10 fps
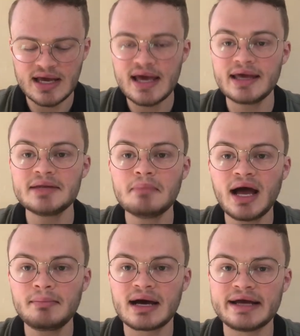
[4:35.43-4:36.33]
In my
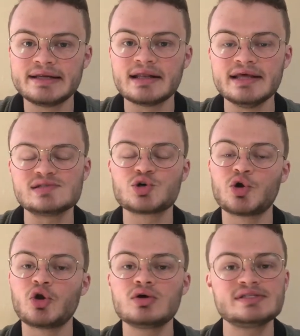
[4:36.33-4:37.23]
mind, at least,
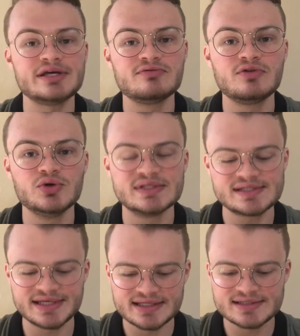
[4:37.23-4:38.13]
Cournot's influence
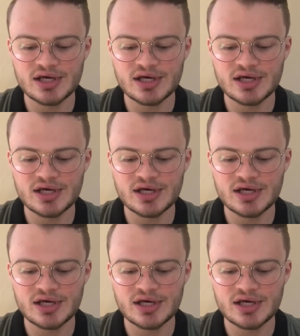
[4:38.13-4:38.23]
is